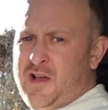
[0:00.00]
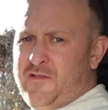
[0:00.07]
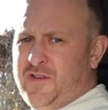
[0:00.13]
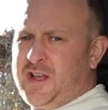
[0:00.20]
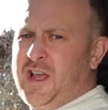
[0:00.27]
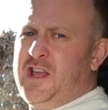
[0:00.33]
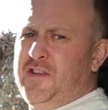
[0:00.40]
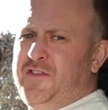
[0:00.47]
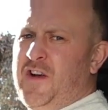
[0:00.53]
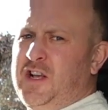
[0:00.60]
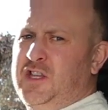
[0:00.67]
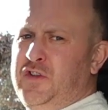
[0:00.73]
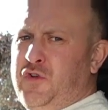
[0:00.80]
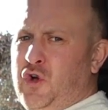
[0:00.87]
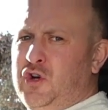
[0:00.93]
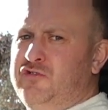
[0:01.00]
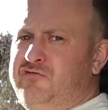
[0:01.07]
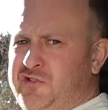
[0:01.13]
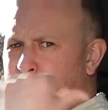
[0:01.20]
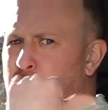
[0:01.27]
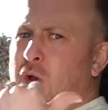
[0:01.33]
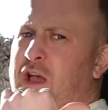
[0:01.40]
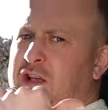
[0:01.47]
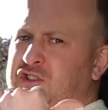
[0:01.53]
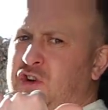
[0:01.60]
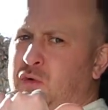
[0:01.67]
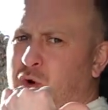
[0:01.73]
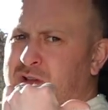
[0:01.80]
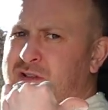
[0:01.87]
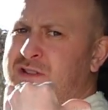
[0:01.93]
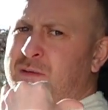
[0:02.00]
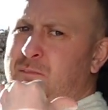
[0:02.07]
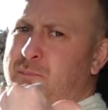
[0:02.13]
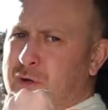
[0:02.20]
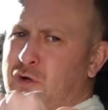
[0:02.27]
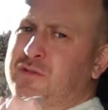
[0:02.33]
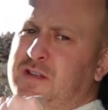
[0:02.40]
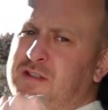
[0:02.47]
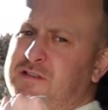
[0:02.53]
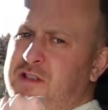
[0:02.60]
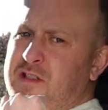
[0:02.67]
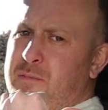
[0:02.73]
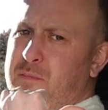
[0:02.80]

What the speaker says: Forget the fact you've got 2 extra ones built into the